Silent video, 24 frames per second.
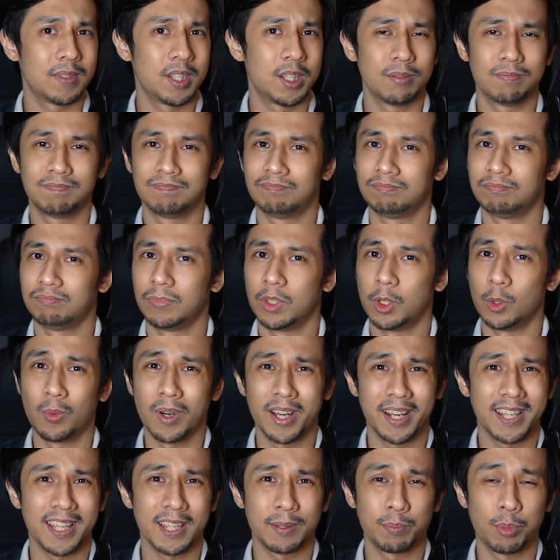You
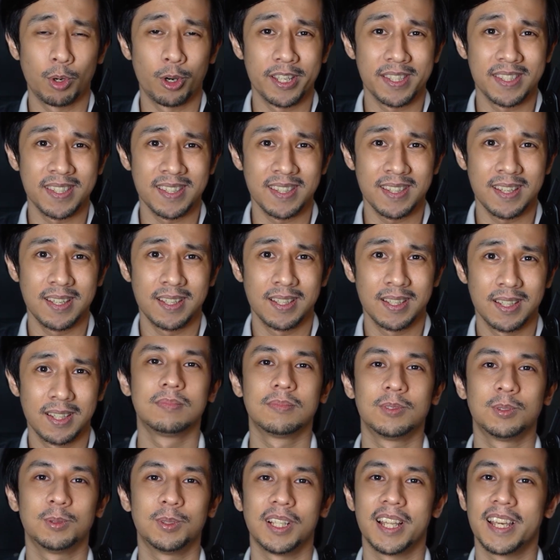want to get poisoned?
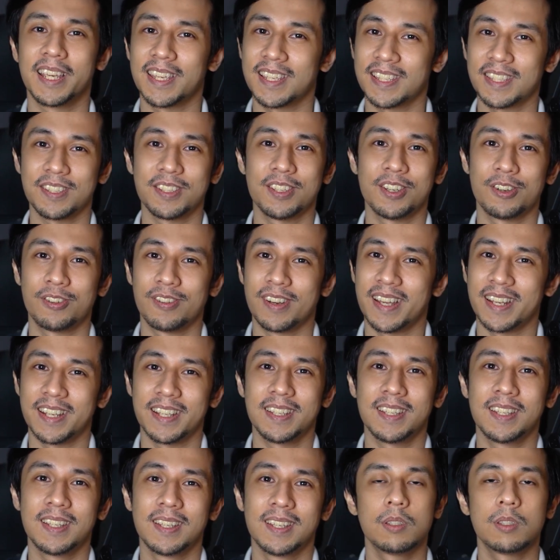Well, I guess you're
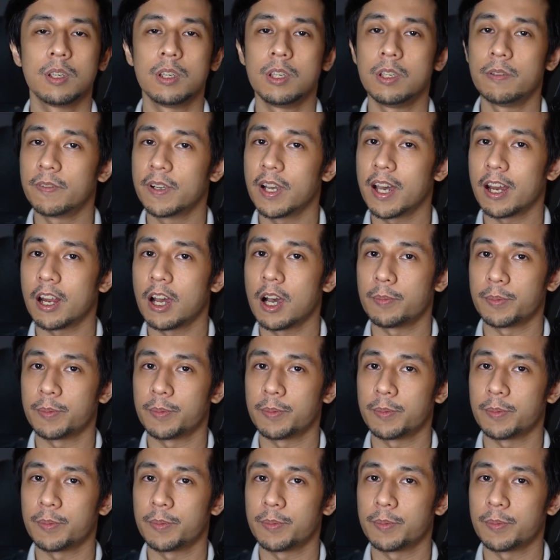ready. So you've got